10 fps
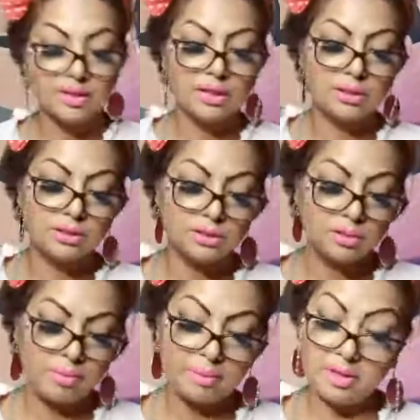So
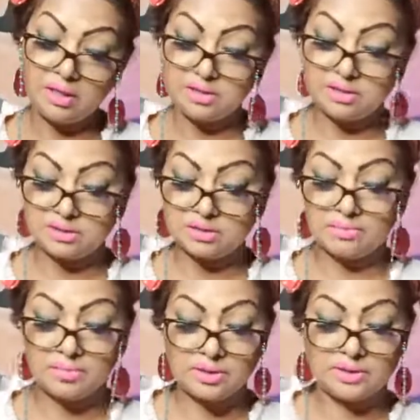maybe it's
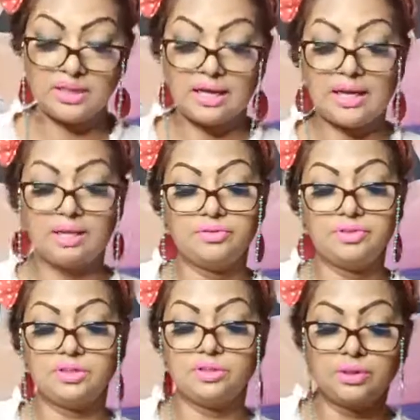that kind of a
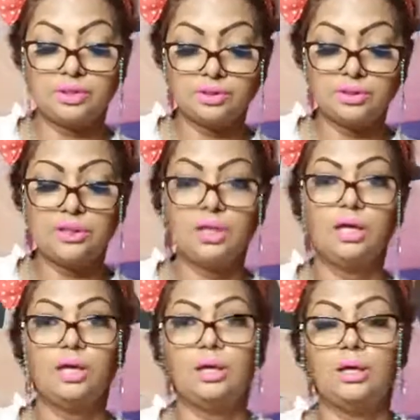situation.
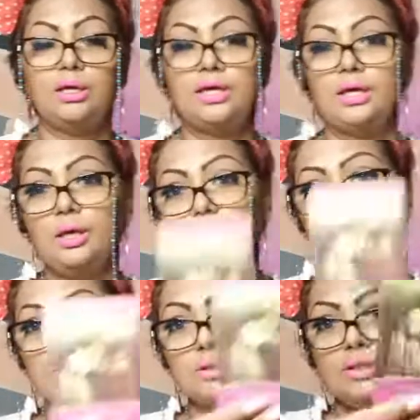Yeah, so here